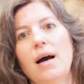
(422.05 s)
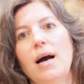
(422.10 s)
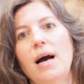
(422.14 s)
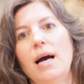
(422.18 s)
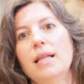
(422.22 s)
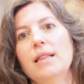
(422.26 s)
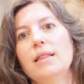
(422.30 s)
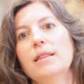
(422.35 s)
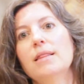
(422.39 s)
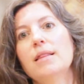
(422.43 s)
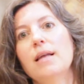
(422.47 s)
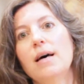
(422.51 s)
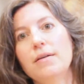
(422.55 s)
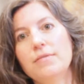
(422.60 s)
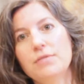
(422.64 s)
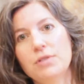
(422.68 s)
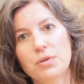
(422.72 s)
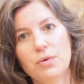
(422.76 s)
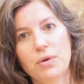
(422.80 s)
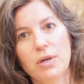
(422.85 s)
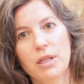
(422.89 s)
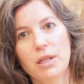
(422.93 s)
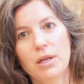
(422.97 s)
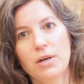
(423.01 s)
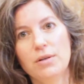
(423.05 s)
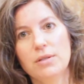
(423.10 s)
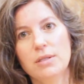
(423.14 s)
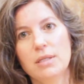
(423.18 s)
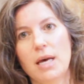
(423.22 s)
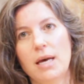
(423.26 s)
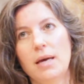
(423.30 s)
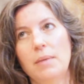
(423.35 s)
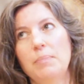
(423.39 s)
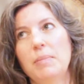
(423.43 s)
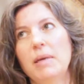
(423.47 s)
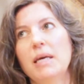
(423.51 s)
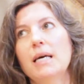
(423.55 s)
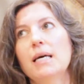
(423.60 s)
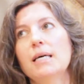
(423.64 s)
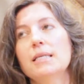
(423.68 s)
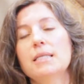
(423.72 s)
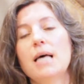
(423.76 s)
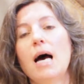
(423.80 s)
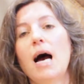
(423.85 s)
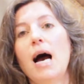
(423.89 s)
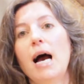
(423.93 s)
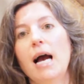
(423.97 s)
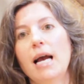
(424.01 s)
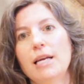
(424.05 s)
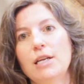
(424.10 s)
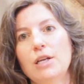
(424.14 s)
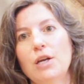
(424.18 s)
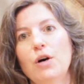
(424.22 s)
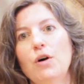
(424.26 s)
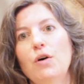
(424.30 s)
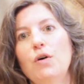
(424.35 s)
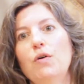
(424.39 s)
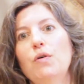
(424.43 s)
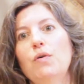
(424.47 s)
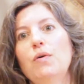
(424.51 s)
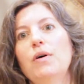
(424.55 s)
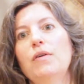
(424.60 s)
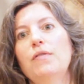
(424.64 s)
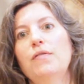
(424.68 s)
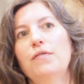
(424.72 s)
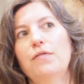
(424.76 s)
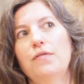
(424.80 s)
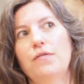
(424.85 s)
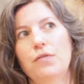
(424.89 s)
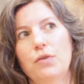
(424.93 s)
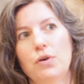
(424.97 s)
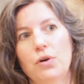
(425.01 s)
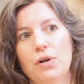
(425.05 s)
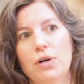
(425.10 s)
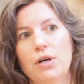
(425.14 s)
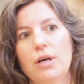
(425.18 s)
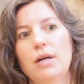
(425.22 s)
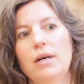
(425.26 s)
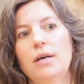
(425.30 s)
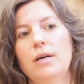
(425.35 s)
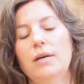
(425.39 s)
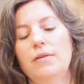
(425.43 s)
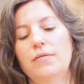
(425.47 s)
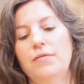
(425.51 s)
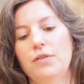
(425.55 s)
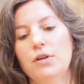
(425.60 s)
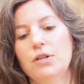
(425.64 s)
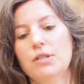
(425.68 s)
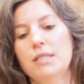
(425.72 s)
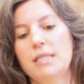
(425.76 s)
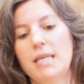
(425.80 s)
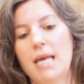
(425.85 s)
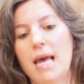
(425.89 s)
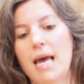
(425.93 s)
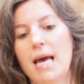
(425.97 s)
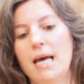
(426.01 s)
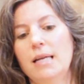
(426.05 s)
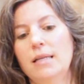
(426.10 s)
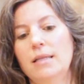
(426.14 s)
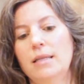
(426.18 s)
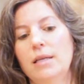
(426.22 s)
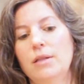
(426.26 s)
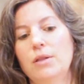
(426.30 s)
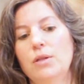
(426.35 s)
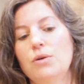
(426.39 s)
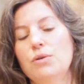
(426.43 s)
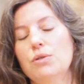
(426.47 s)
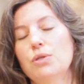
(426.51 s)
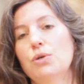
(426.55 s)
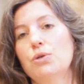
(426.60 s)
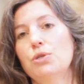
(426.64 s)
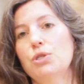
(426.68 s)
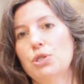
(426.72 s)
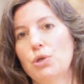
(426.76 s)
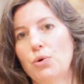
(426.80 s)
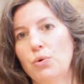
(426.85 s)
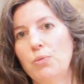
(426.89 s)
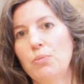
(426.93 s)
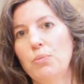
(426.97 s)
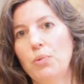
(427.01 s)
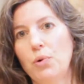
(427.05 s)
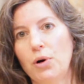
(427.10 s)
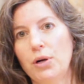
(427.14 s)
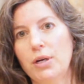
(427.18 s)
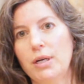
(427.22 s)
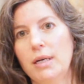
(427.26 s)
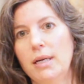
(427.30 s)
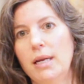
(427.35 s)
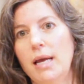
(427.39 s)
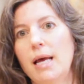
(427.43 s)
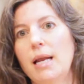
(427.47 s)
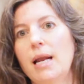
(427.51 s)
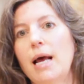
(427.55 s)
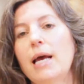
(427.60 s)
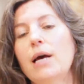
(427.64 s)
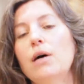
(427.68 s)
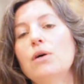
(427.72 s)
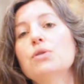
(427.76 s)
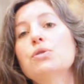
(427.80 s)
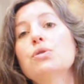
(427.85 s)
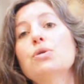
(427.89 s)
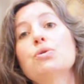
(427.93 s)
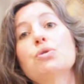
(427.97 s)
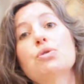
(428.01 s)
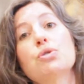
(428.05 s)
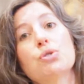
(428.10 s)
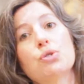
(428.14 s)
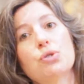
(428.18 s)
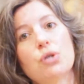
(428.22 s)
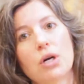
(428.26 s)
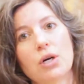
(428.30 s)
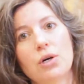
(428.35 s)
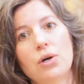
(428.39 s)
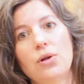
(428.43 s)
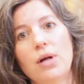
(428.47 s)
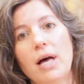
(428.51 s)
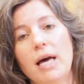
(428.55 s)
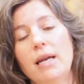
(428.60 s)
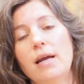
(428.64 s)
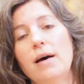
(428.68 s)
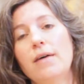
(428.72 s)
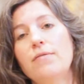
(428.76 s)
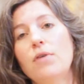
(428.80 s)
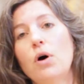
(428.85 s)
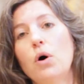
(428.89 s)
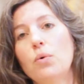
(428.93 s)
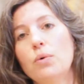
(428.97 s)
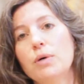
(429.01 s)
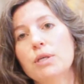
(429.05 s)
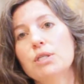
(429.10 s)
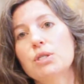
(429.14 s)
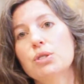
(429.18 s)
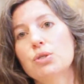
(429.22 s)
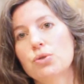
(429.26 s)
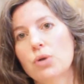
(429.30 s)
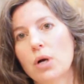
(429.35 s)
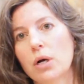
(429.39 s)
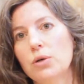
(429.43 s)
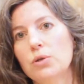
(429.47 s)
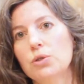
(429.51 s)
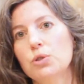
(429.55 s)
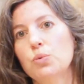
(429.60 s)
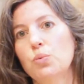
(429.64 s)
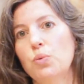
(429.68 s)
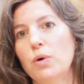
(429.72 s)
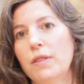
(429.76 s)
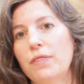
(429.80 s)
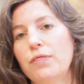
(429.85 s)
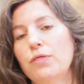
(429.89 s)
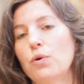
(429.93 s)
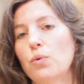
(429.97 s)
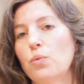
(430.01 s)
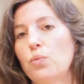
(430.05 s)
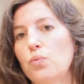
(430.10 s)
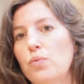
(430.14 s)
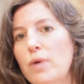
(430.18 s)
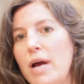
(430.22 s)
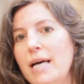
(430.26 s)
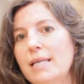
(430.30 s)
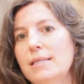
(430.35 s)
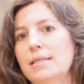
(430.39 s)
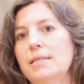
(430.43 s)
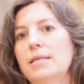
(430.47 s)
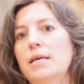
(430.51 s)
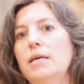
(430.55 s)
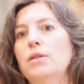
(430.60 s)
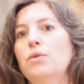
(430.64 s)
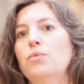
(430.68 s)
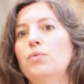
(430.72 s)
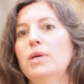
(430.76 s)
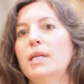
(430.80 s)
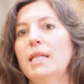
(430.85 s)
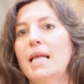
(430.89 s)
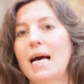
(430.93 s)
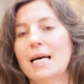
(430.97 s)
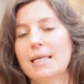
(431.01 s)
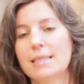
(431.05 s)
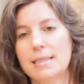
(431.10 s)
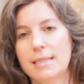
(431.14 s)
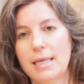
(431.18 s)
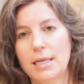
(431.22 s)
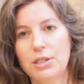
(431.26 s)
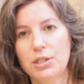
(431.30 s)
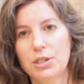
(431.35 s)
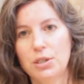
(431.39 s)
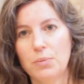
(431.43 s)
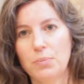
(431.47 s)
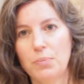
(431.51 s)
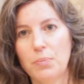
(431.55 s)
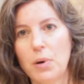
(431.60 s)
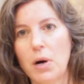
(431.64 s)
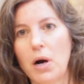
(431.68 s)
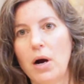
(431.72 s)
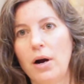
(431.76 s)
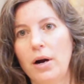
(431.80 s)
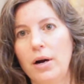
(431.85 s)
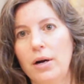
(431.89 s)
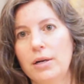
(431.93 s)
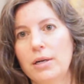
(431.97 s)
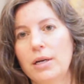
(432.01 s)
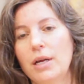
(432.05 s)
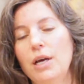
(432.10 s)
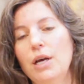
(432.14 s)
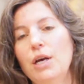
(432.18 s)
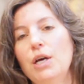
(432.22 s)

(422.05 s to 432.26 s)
I love doing those because I know firsthand that those are so important, and I also struggle and have always struggled with the rest and the relaxation part.